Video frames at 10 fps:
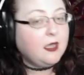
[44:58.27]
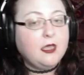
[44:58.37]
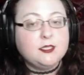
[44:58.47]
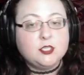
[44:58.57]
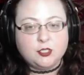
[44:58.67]

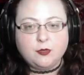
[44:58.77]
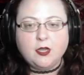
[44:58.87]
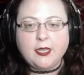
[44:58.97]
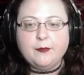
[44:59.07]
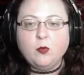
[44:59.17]
It's 2.
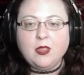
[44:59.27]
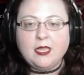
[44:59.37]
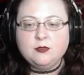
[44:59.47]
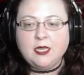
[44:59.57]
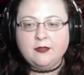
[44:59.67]
Okay. Well, I
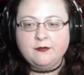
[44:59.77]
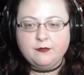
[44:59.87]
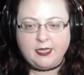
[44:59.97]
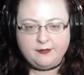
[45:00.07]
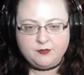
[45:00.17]
have